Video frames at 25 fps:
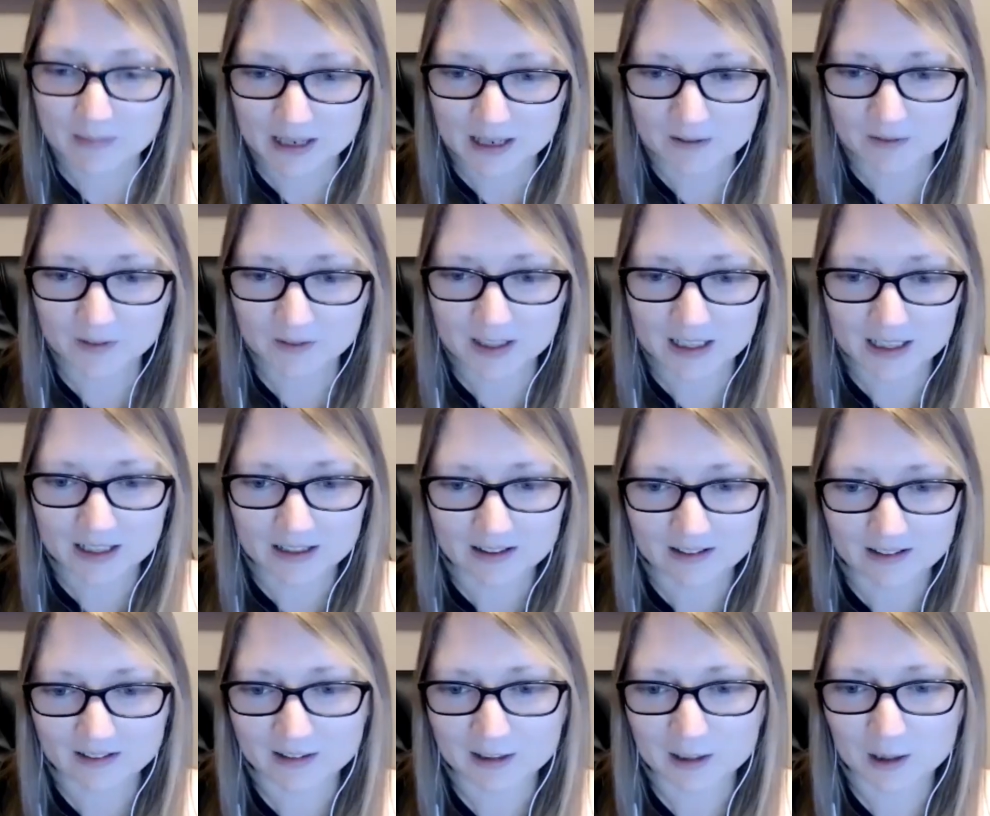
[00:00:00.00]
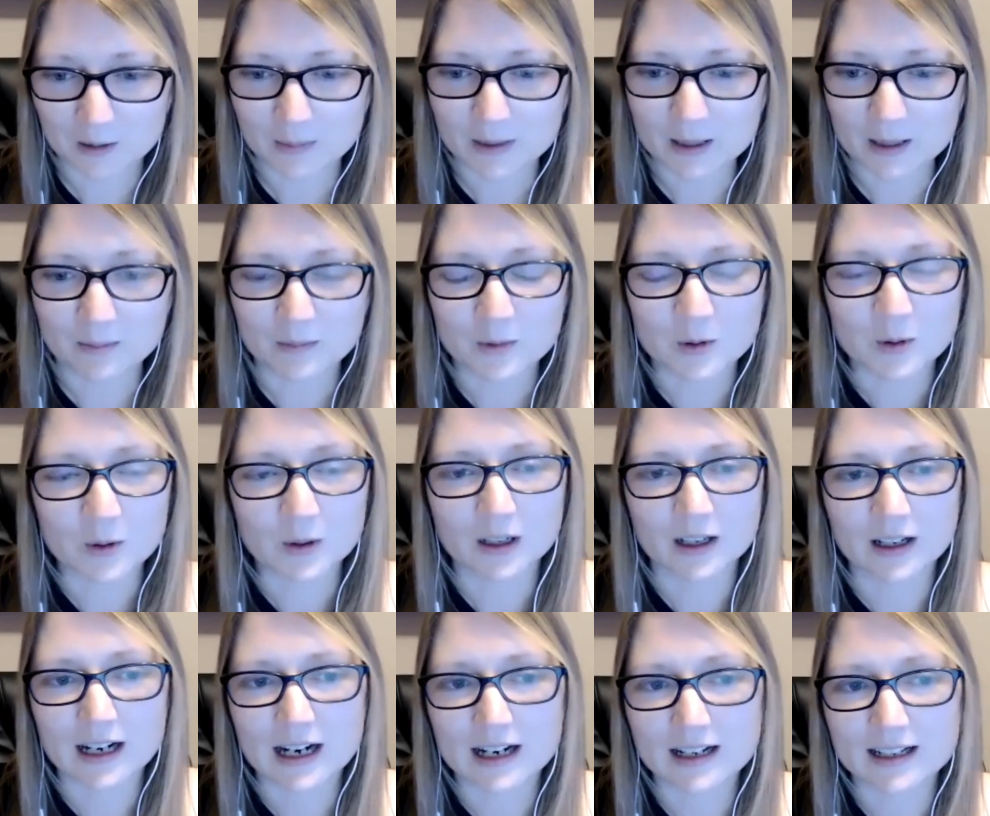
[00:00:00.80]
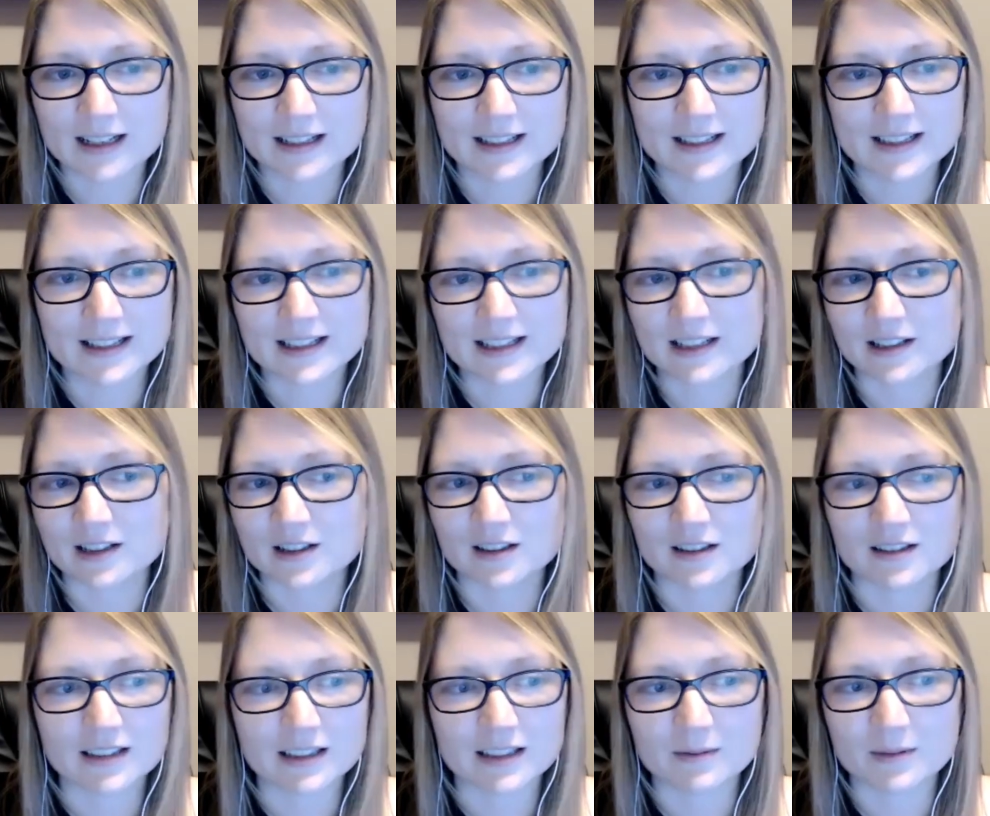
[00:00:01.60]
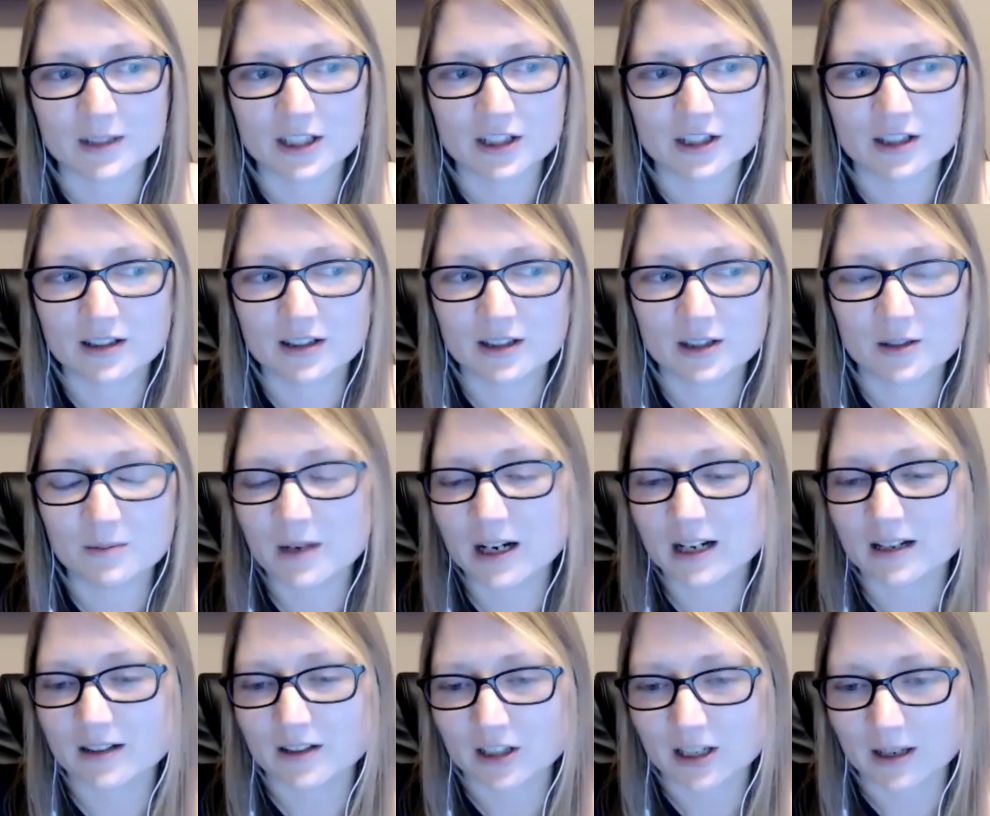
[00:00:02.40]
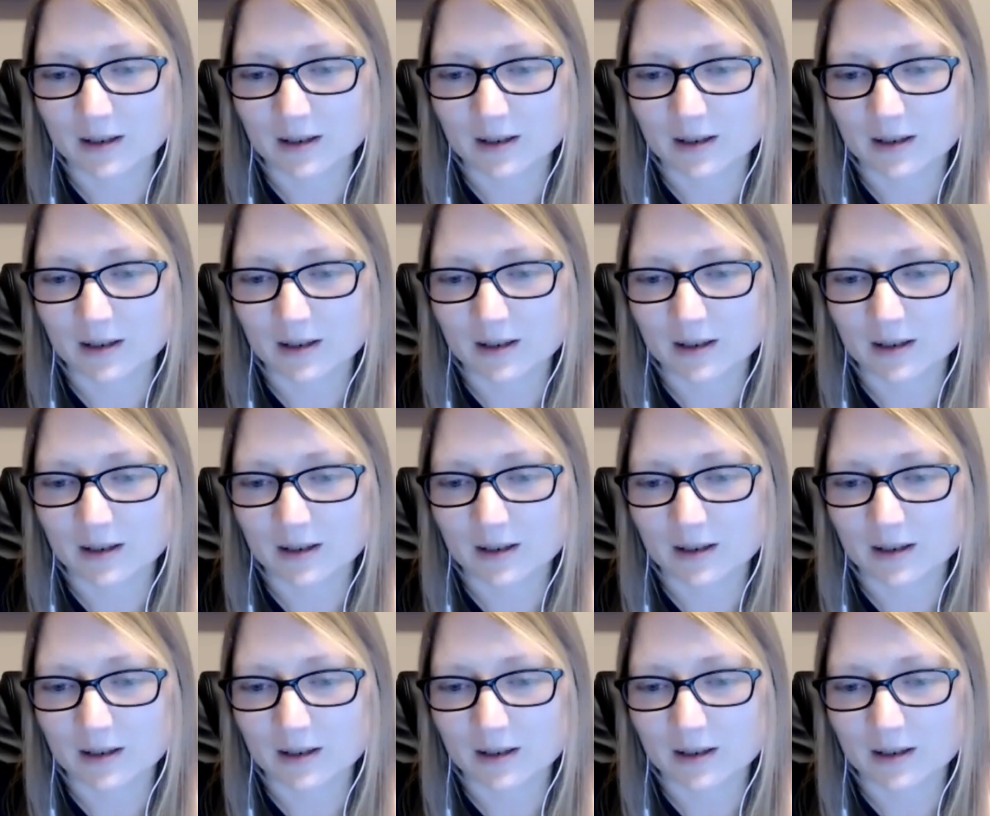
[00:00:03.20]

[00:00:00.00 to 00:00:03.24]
my feed a little bit more, and it still, it was just too much.